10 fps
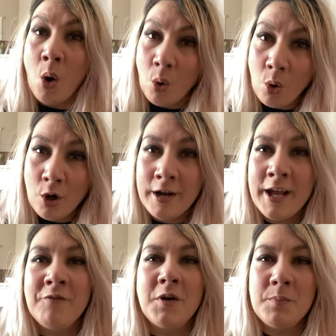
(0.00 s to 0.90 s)
or
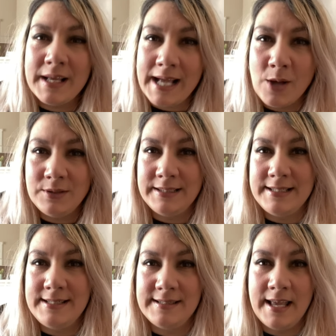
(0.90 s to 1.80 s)
from the
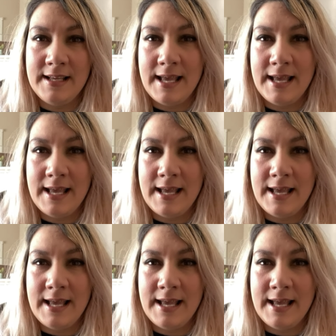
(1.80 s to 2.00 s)
Countess uh,